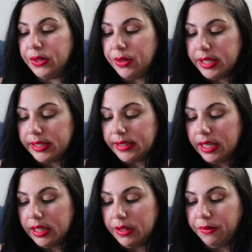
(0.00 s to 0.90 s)
So let's
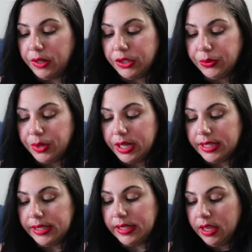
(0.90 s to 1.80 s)
see, the first one
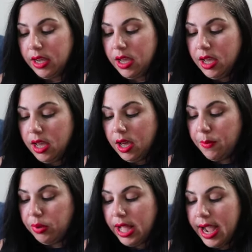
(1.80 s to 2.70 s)
is a
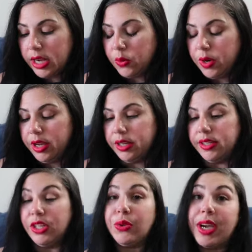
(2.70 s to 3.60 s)
black
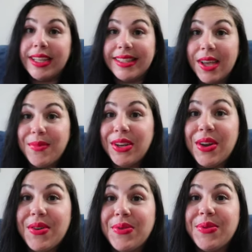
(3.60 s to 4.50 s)
one. You guys let me
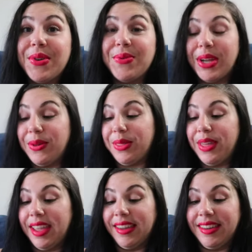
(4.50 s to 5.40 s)
know what you
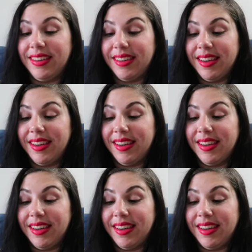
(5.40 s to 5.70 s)
think.